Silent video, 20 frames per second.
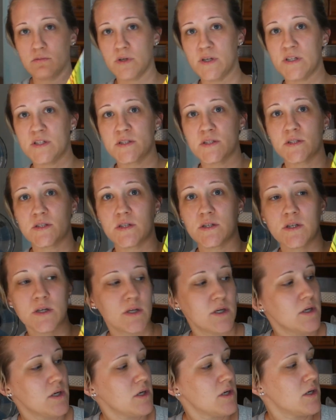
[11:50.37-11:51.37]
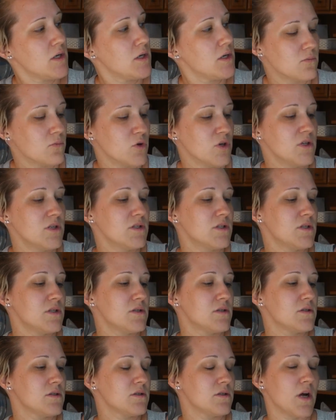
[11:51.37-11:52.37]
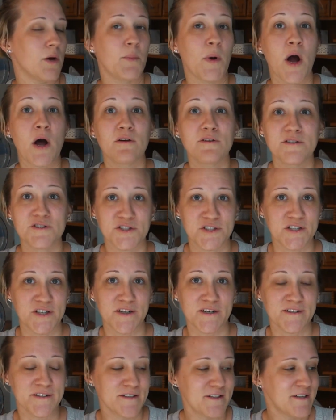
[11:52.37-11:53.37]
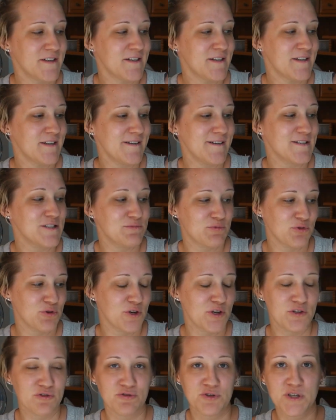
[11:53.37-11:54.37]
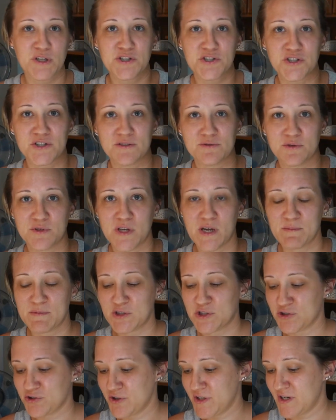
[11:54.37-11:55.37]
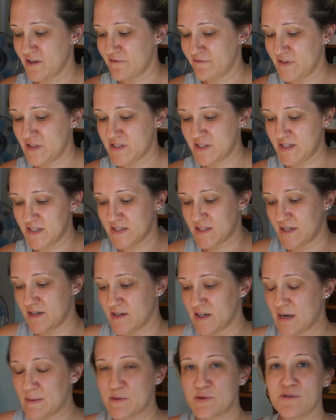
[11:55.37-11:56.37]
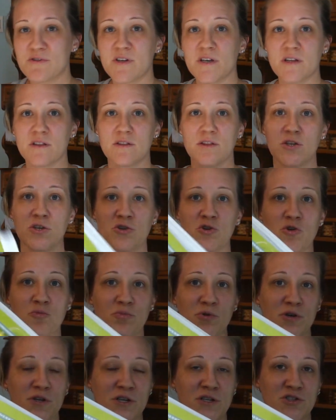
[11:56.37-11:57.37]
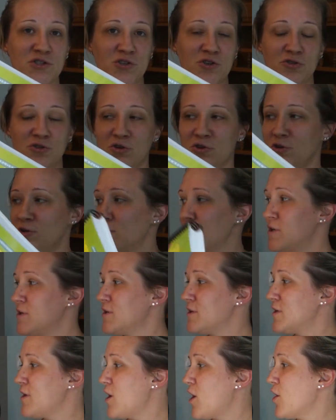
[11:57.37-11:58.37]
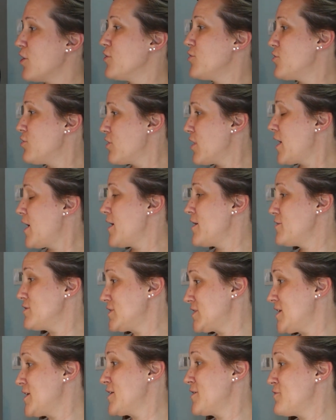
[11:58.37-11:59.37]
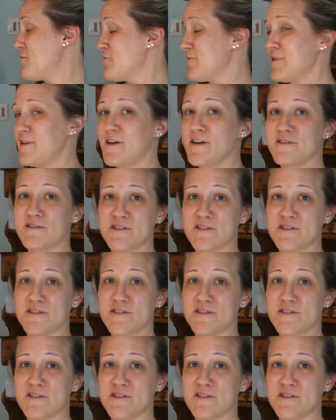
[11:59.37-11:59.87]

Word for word: It's, where is this? Apologia, Exploring Creation with Chemistry and Physics. And it comes with like the notebooking journal. Are you okay? Are you singing over there?